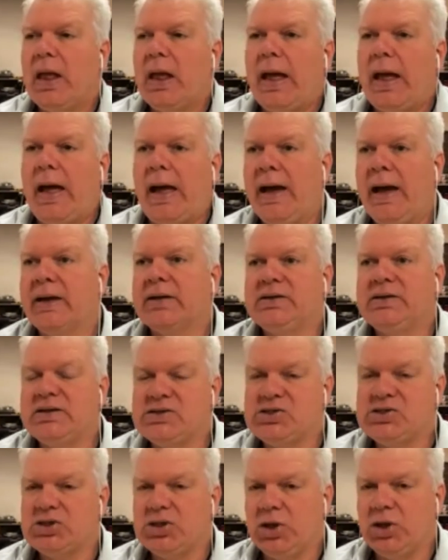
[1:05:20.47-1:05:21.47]
act
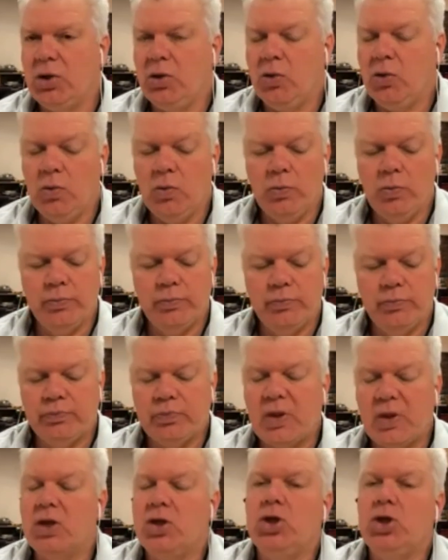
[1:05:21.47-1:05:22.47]
as though
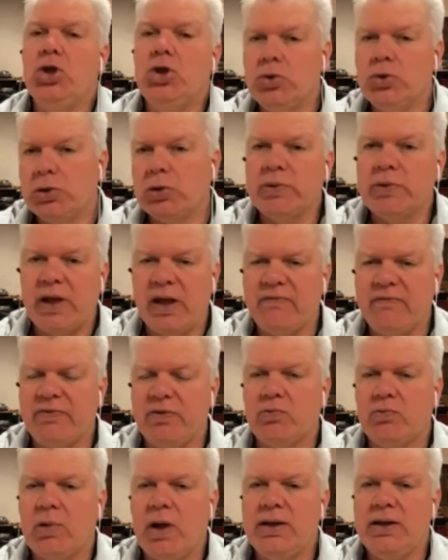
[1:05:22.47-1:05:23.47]
you don't have the
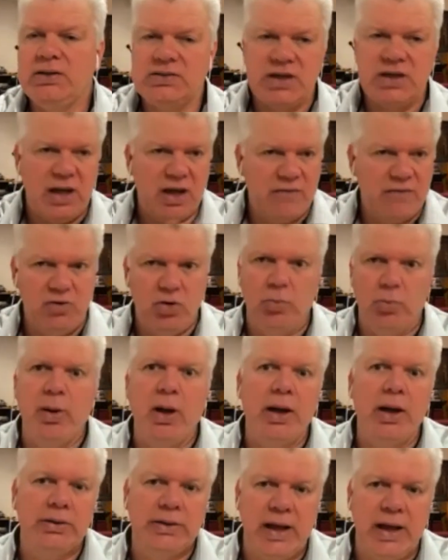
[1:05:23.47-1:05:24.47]
right to have your
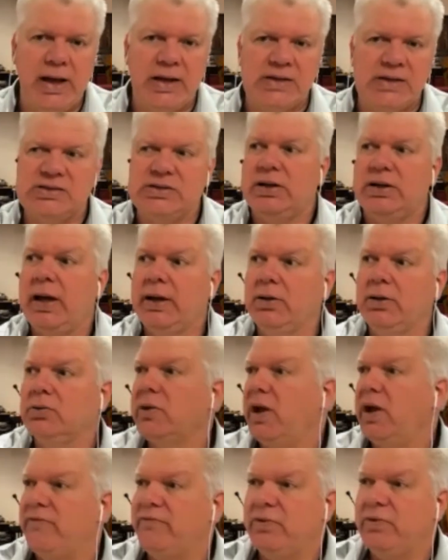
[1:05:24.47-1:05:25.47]
podcast and I
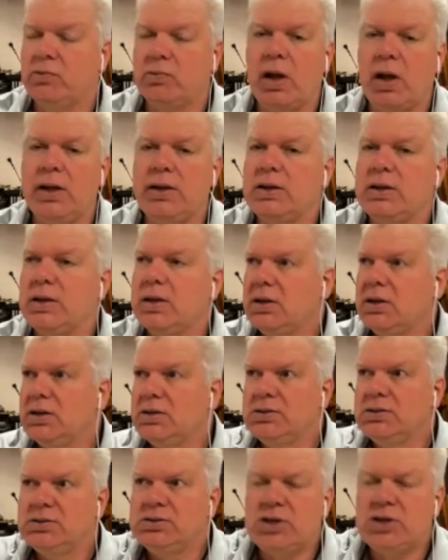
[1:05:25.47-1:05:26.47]
don't have the right
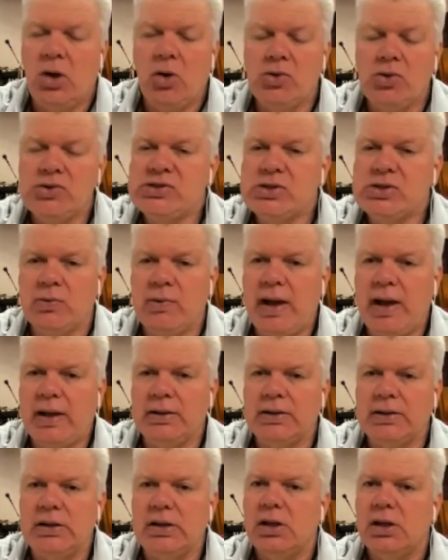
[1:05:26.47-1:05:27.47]
to host a
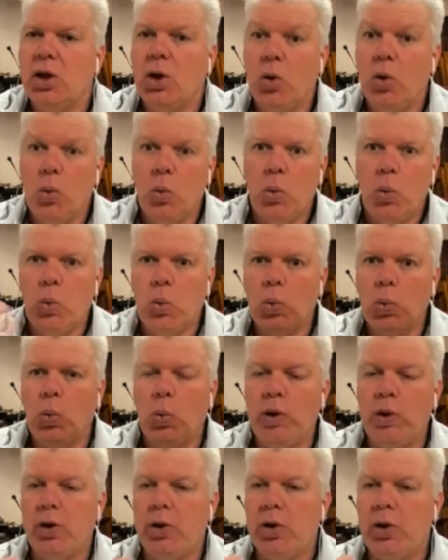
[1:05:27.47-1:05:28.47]
rally.
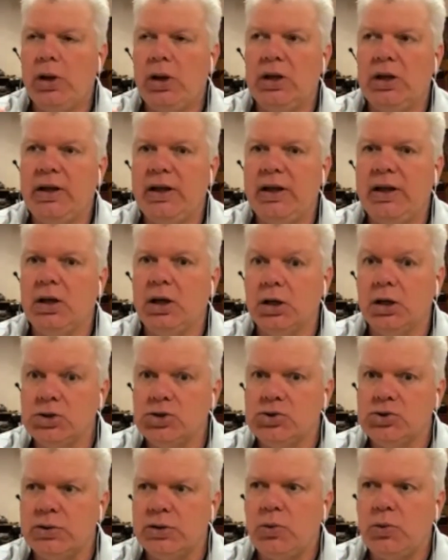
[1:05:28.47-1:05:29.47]
We're in a
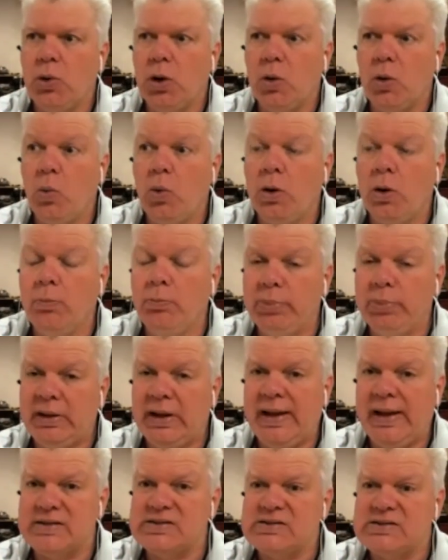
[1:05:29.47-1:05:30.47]
country where we're
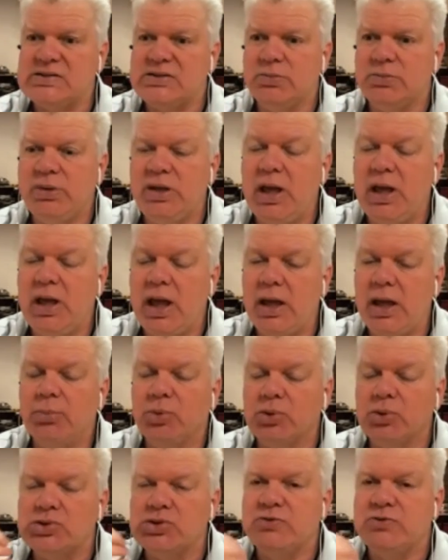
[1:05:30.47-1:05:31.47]
blessed to be
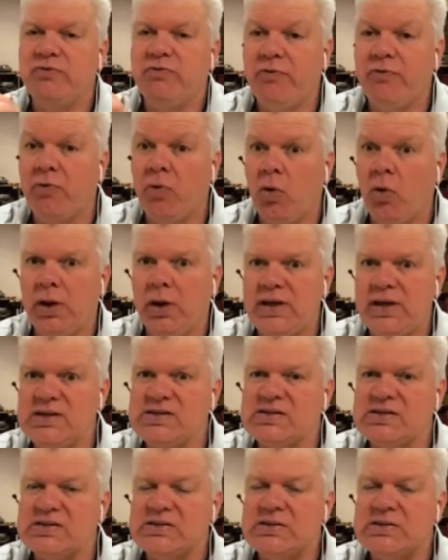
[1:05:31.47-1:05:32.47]
able to
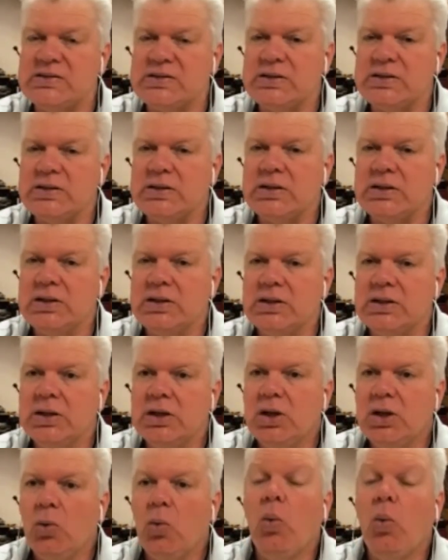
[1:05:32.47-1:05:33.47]
voice
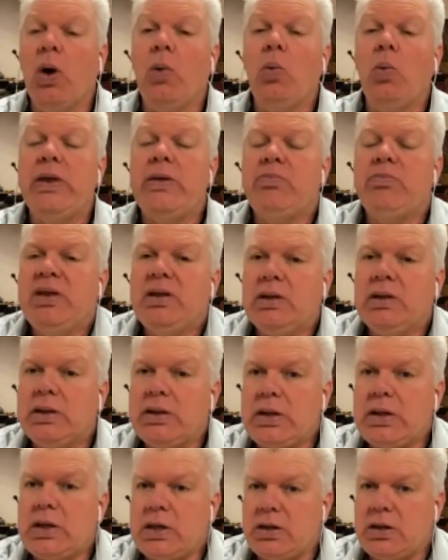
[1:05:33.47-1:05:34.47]
what we
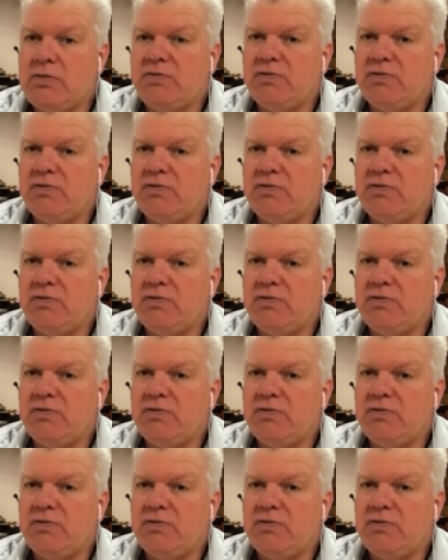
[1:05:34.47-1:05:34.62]
believe.